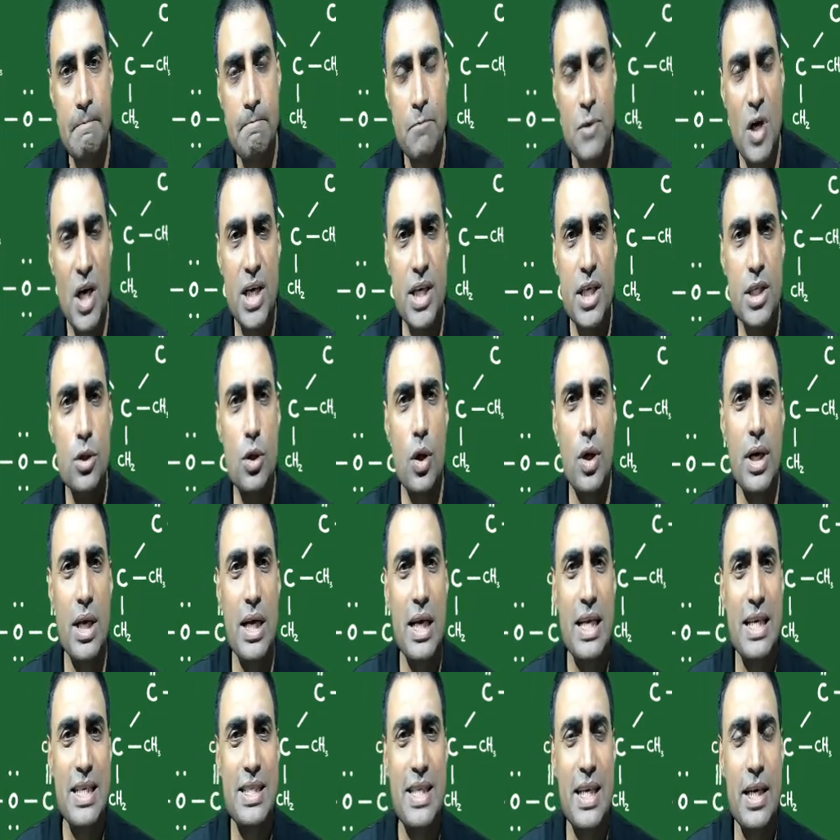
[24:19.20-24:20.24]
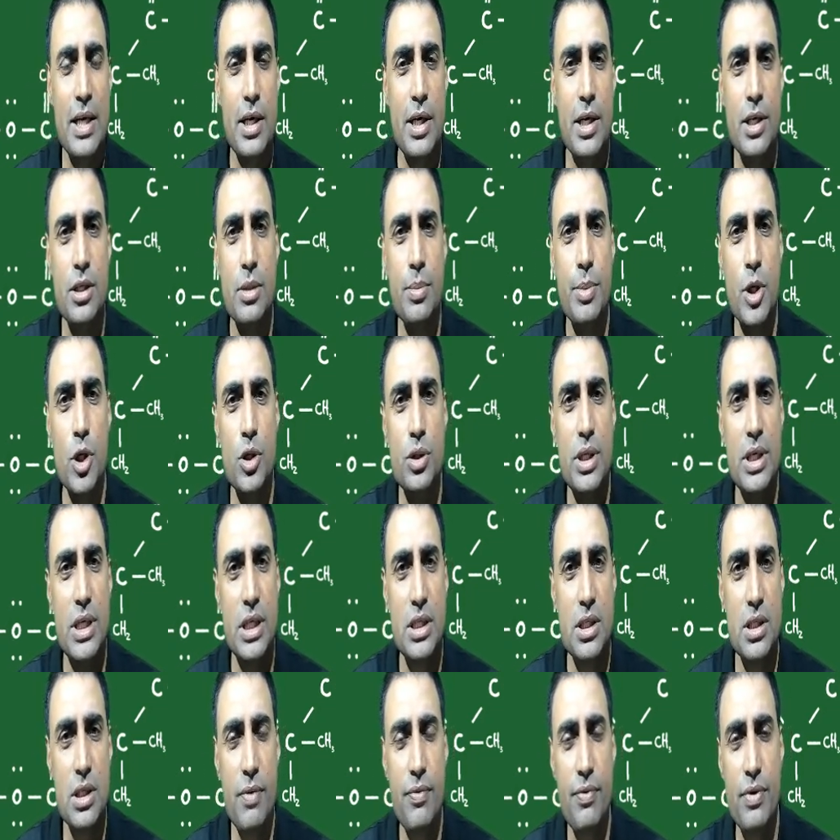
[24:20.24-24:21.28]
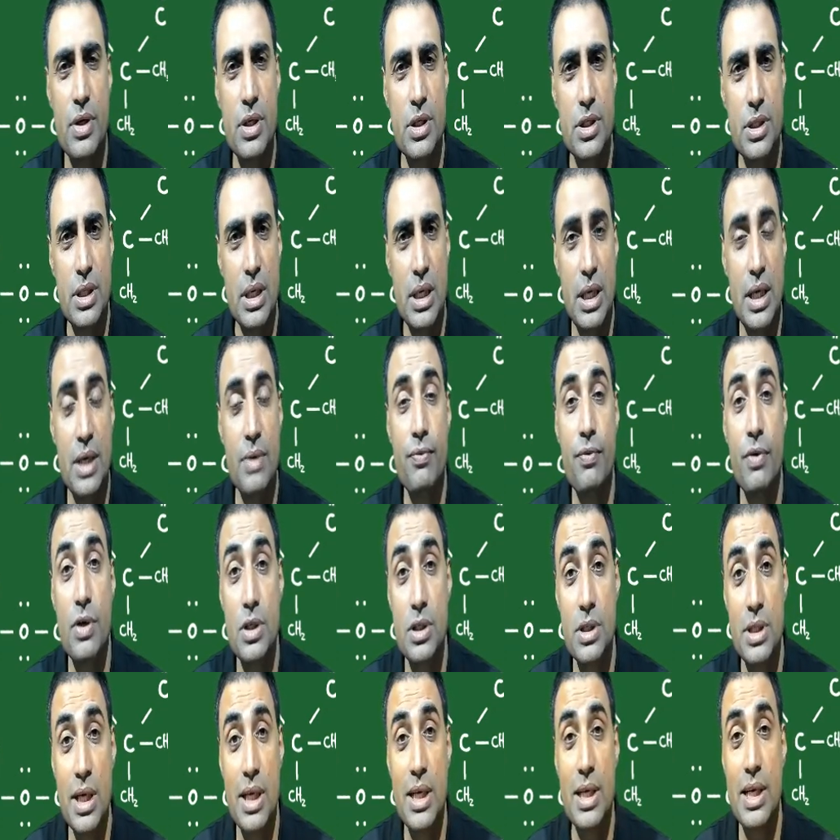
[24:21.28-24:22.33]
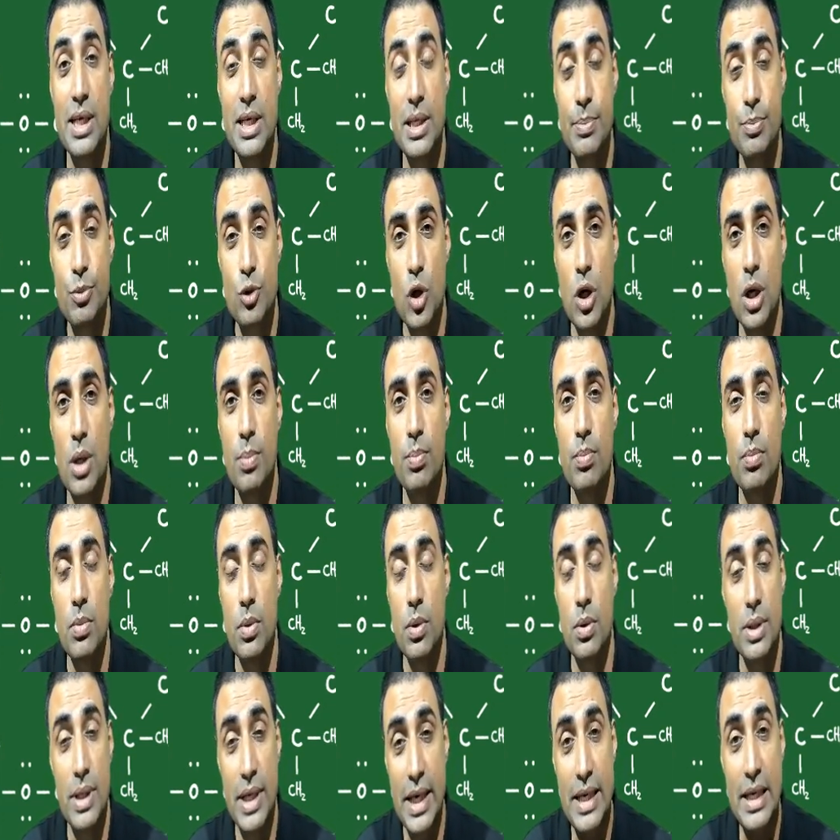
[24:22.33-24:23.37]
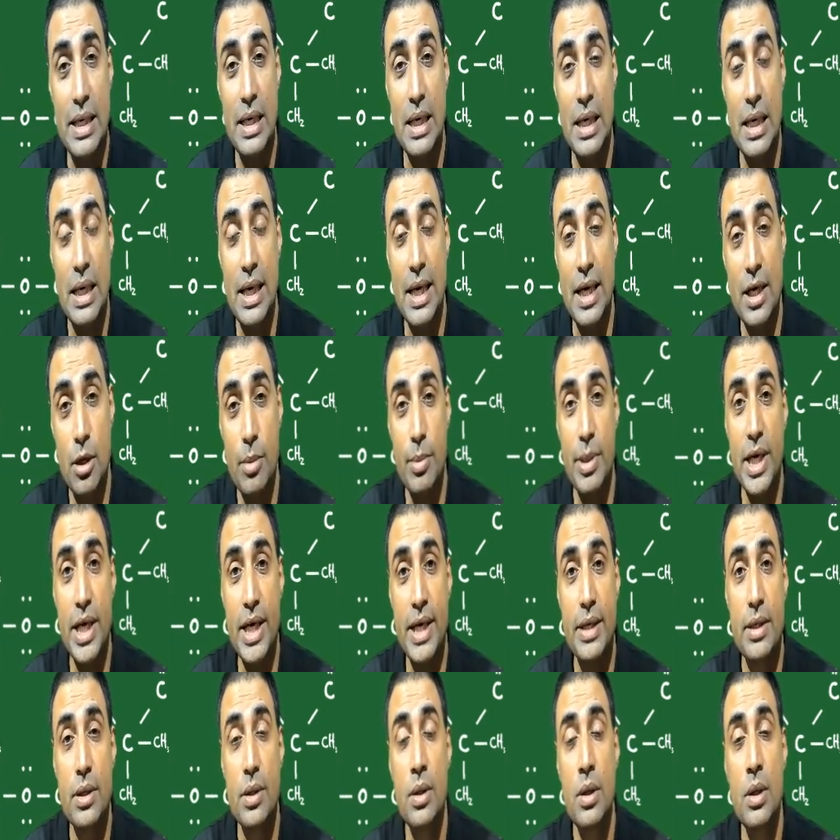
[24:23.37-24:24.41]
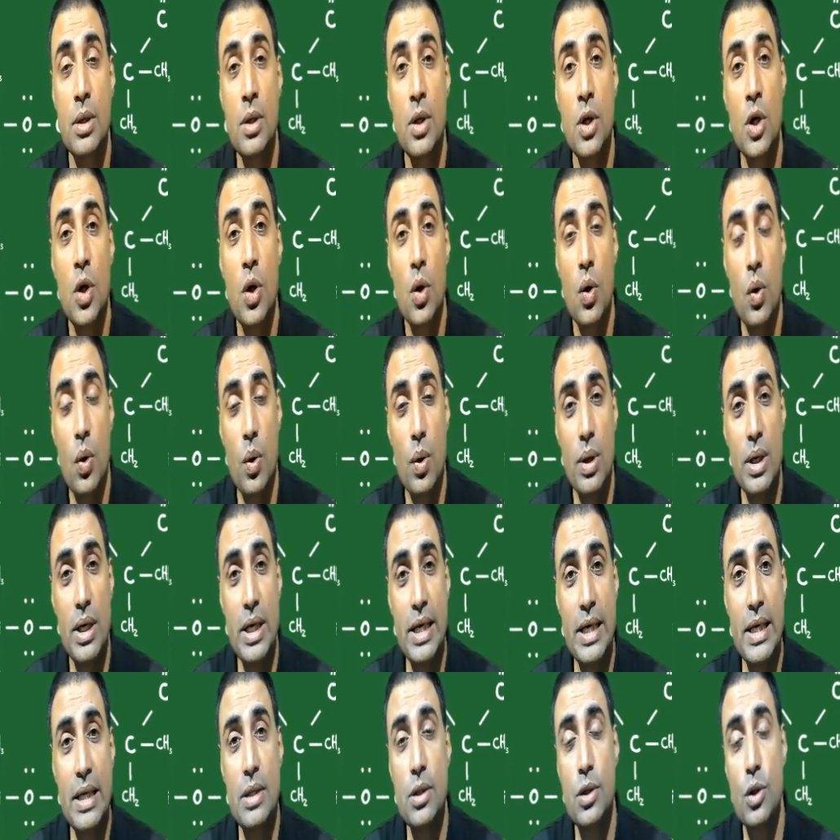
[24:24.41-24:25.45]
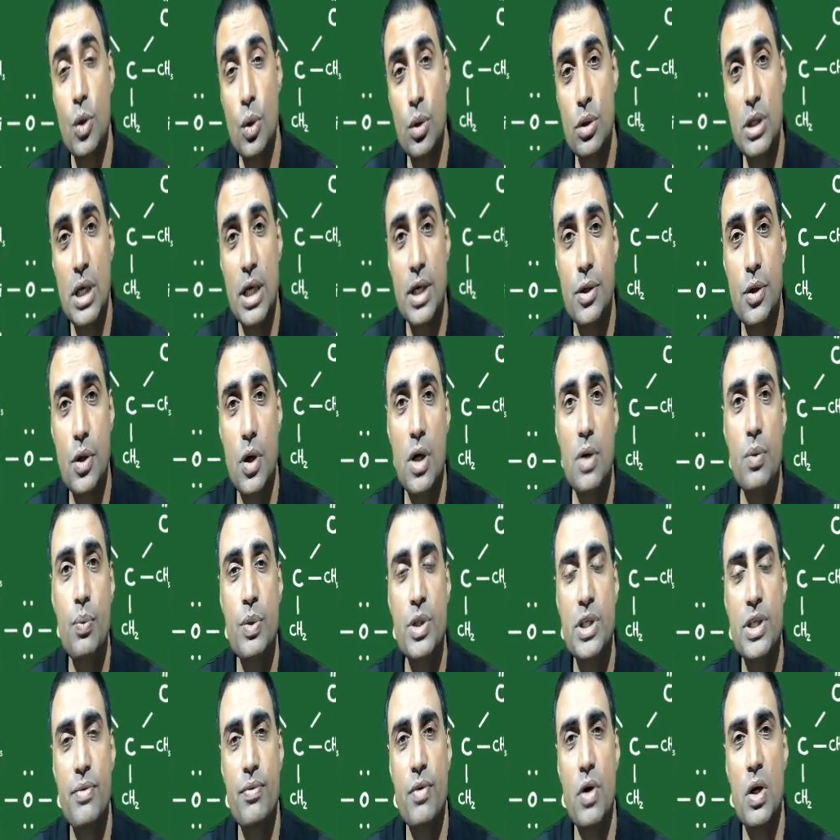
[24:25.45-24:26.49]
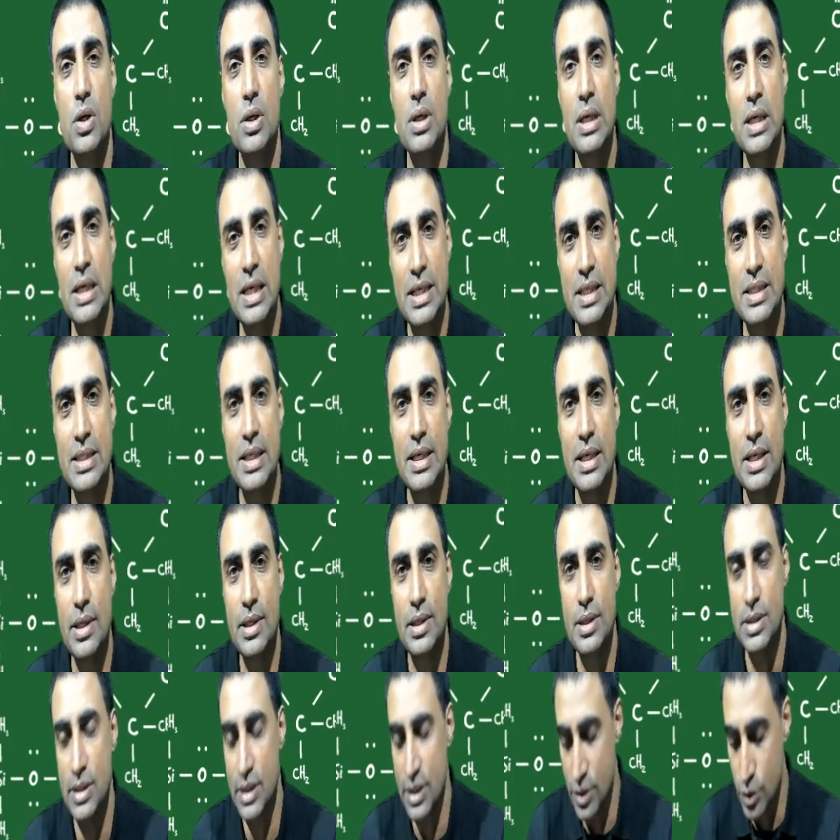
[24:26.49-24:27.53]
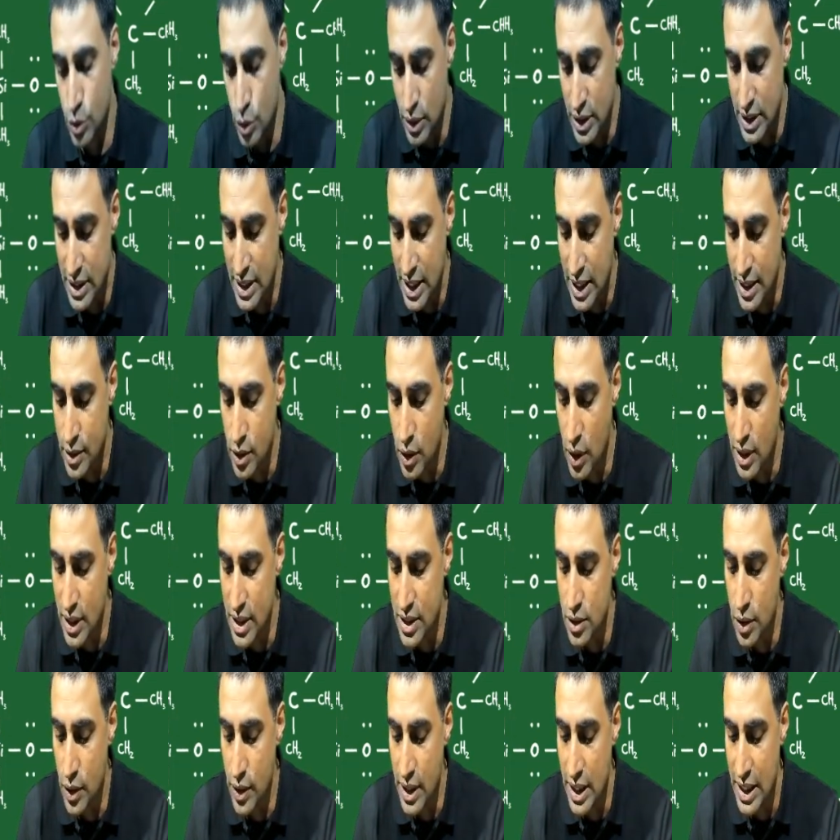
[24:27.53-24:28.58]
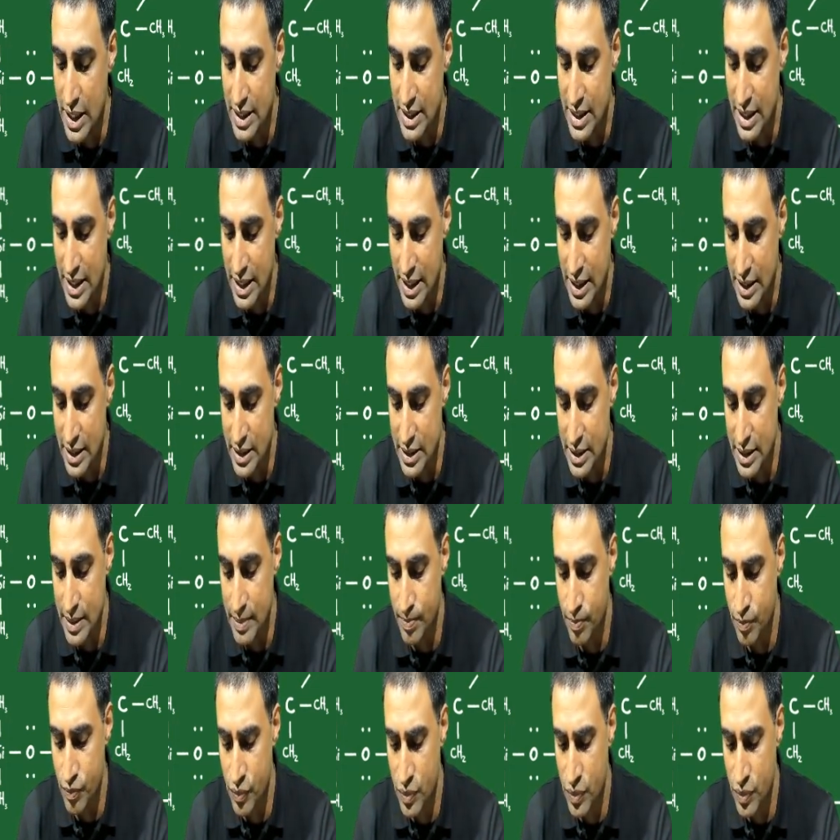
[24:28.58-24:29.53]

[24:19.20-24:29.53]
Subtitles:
It has got a lesser energy because it is in the first shell, and first shell can accommodate only those electrons which have got lesser energy. So this electron has got a lesser energy.